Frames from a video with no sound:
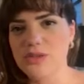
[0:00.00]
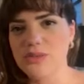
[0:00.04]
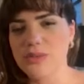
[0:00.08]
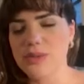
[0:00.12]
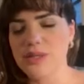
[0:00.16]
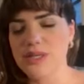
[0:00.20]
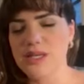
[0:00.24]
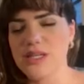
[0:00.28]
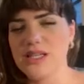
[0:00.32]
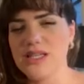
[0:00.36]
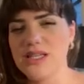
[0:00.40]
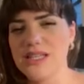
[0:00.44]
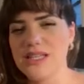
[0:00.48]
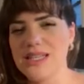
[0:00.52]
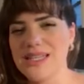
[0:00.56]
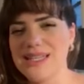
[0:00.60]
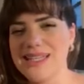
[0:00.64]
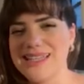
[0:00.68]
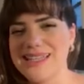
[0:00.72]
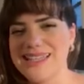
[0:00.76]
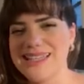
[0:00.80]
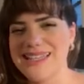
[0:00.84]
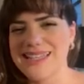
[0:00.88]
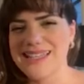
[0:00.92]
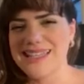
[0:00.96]
But
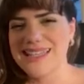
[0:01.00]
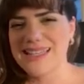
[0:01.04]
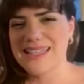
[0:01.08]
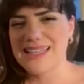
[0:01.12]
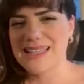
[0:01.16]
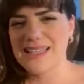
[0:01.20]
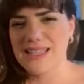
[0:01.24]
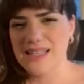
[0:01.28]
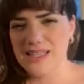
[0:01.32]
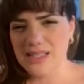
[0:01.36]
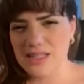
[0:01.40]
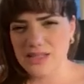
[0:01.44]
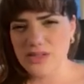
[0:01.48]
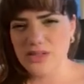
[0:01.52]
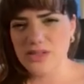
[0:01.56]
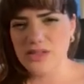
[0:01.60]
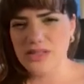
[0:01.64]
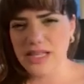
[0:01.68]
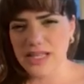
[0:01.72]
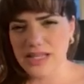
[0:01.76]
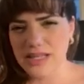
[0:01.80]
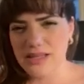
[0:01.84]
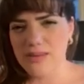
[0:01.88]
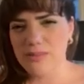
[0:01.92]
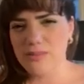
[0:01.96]
country
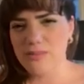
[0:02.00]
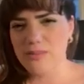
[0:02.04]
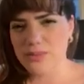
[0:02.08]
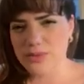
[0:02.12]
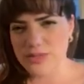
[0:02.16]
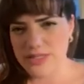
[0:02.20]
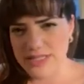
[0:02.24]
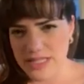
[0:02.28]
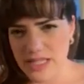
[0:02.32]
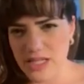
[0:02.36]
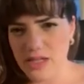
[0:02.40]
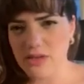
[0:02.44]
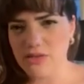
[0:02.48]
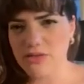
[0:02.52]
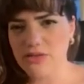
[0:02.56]
like Brazil,